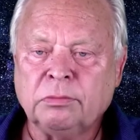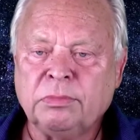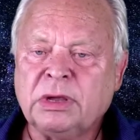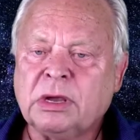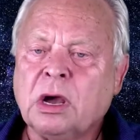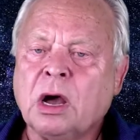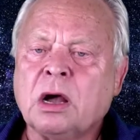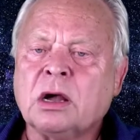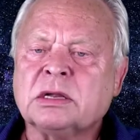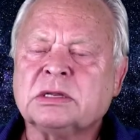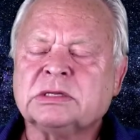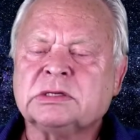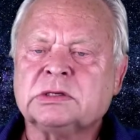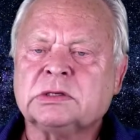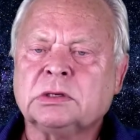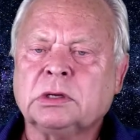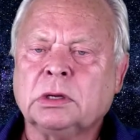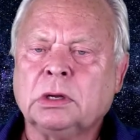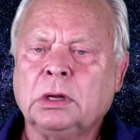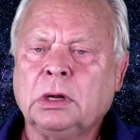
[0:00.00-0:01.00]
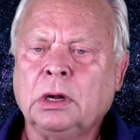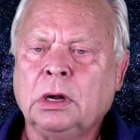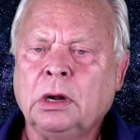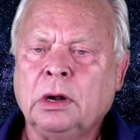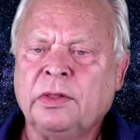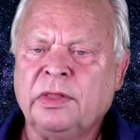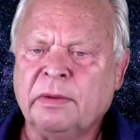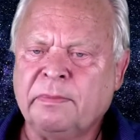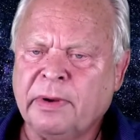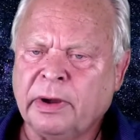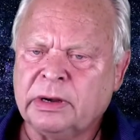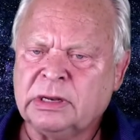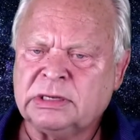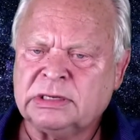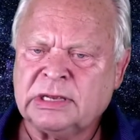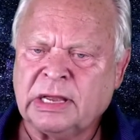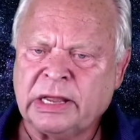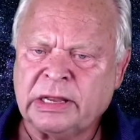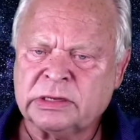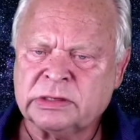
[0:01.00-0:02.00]
because the body
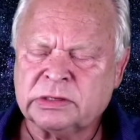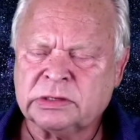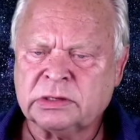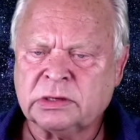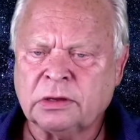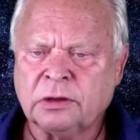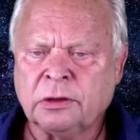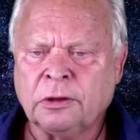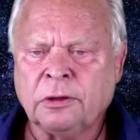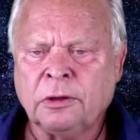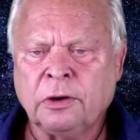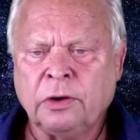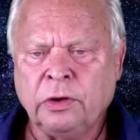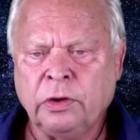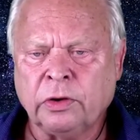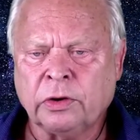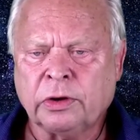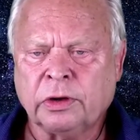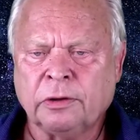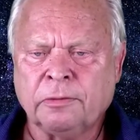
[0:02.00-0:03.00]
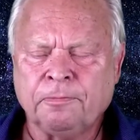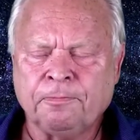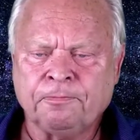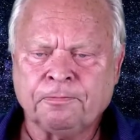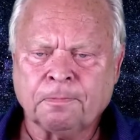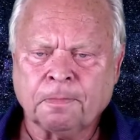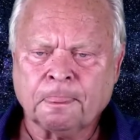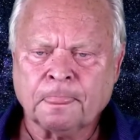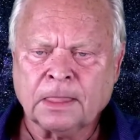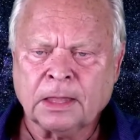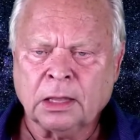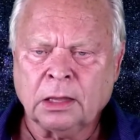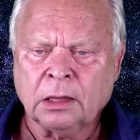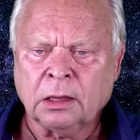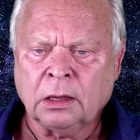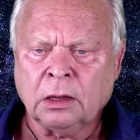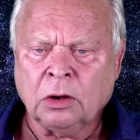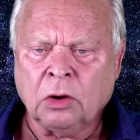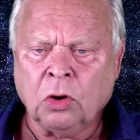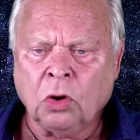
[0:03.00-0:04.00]
says, look,
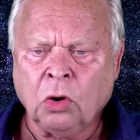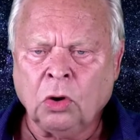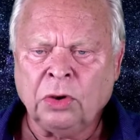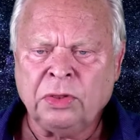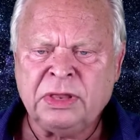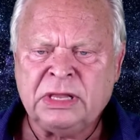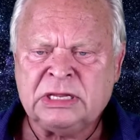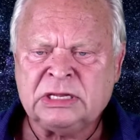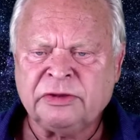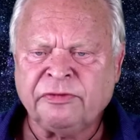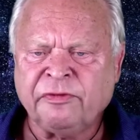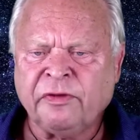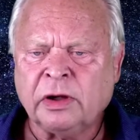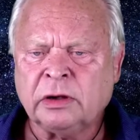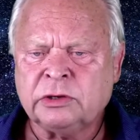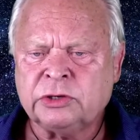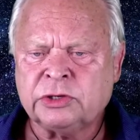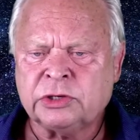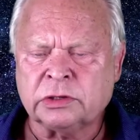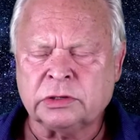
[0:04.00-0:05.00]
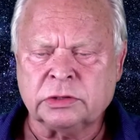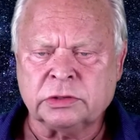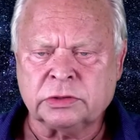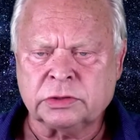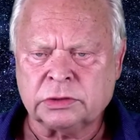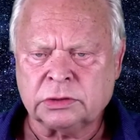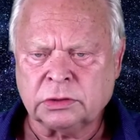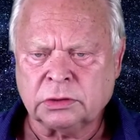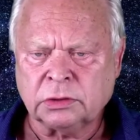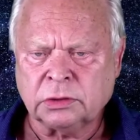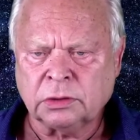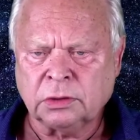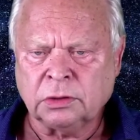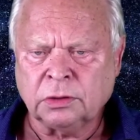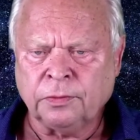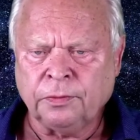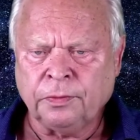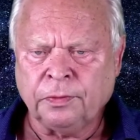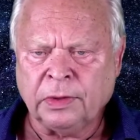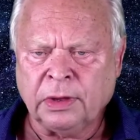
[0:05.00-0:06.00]
all these functions
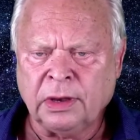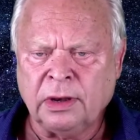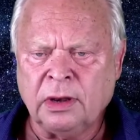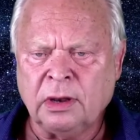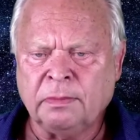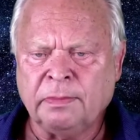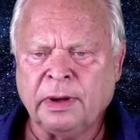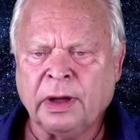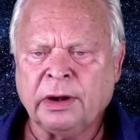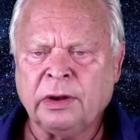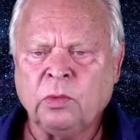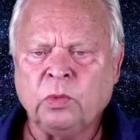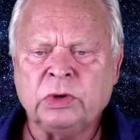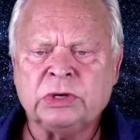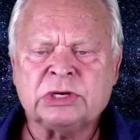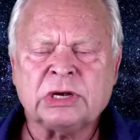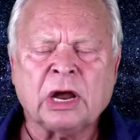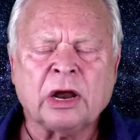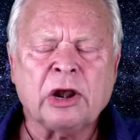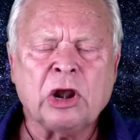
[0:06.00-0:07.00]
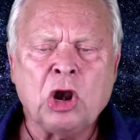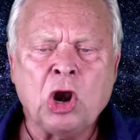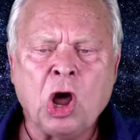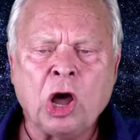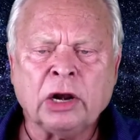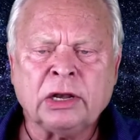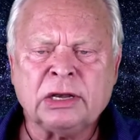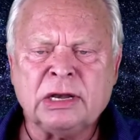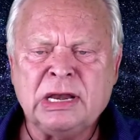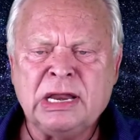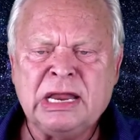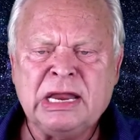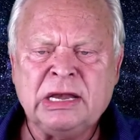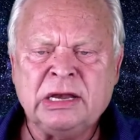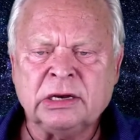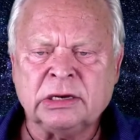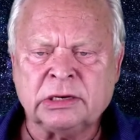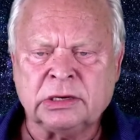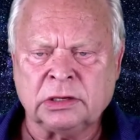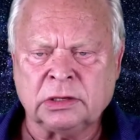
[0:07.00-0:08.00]
in the body which are not
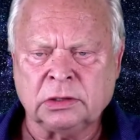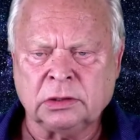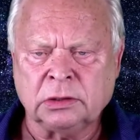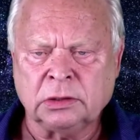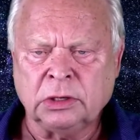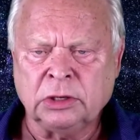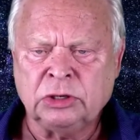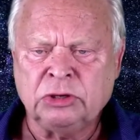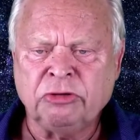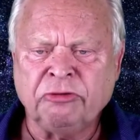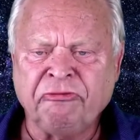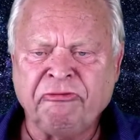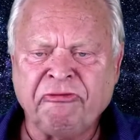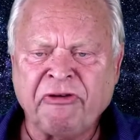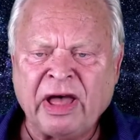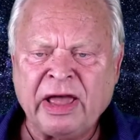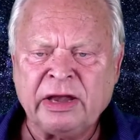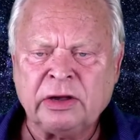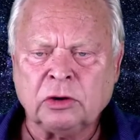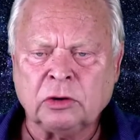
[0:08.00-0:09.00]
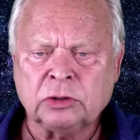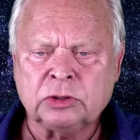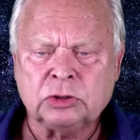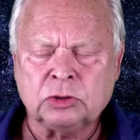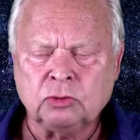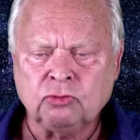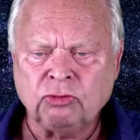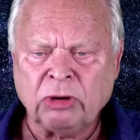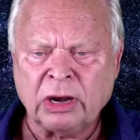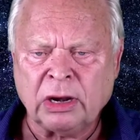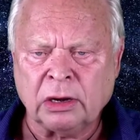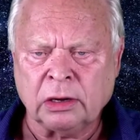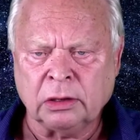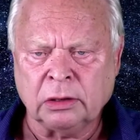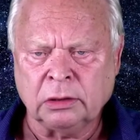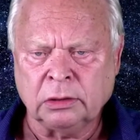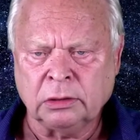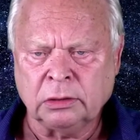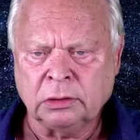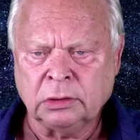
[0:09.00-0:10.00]
needed to fight or to
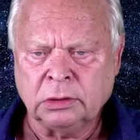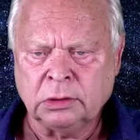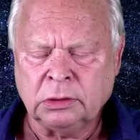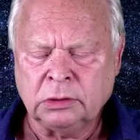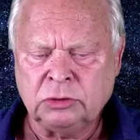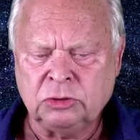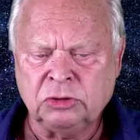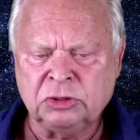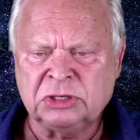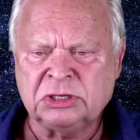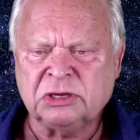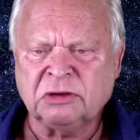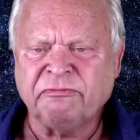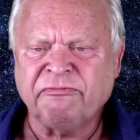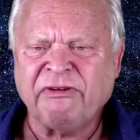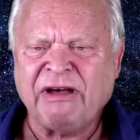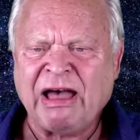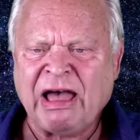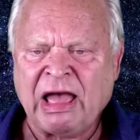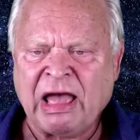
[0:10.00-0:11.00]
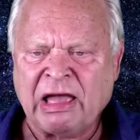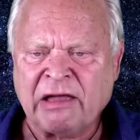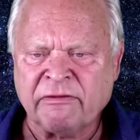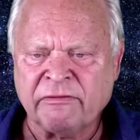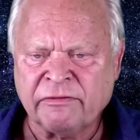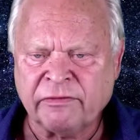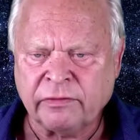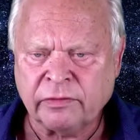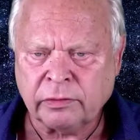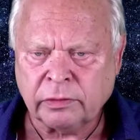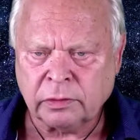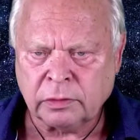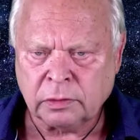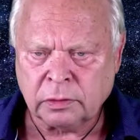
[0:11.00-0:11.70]
run, to survive,